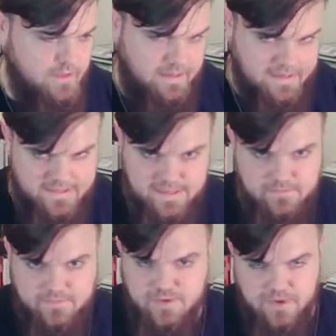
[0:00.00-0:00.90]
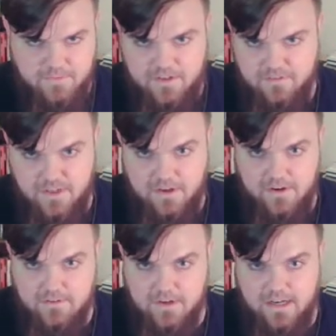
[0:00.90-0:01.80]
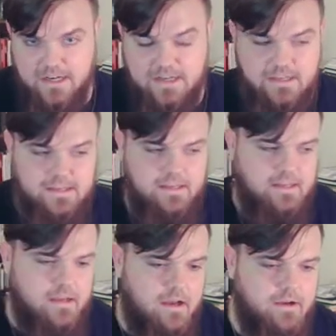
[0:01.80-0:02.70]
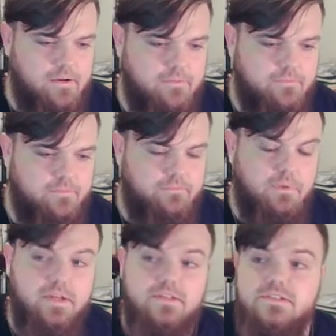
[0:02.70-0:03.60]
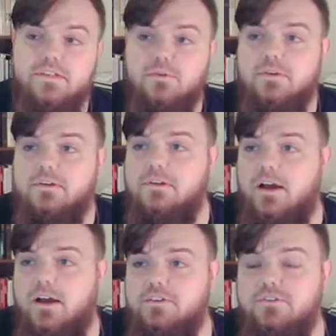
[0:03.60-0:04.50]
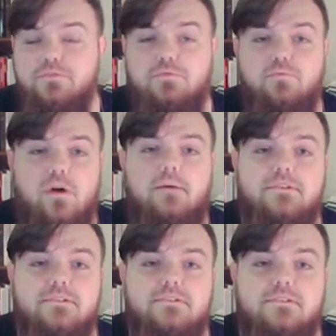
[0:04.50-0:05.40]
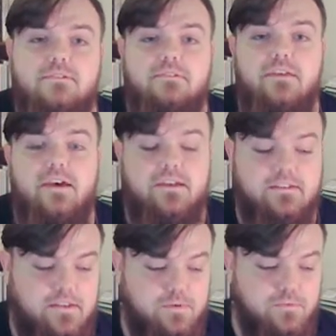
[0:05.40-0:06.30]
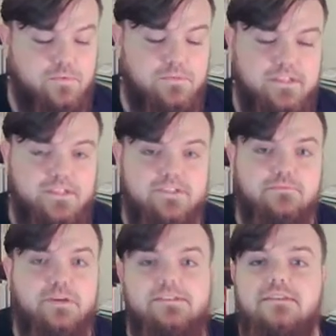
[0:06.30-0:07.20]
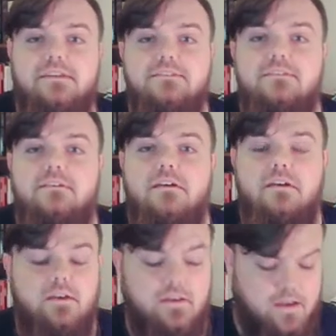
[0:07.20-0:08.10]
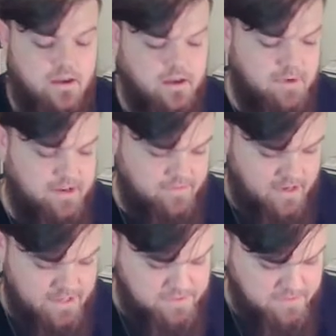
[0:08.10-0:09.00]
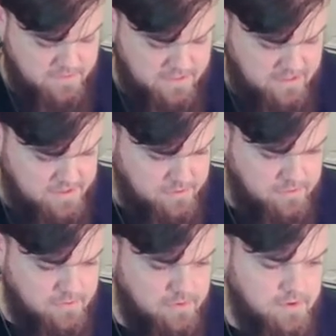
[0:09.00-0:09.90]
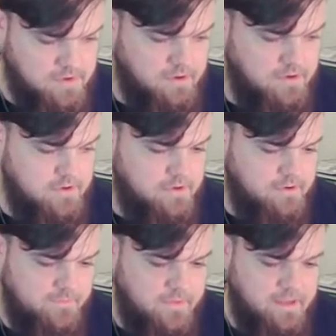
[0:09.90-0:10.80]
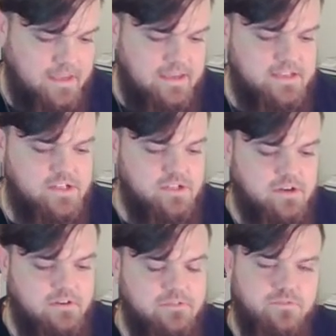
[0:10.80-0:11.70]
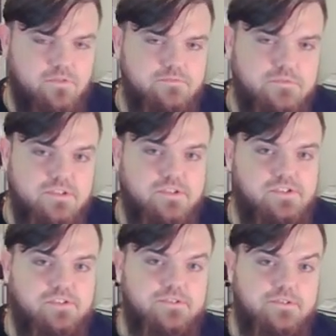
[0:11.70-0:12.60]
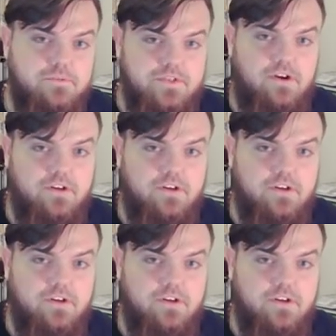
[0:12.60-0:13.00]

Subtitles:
in a 10-20 minute video, okay? But stick with it. I do promise that it will begin to make sense. My advice would be to learn each of the first positions that we talked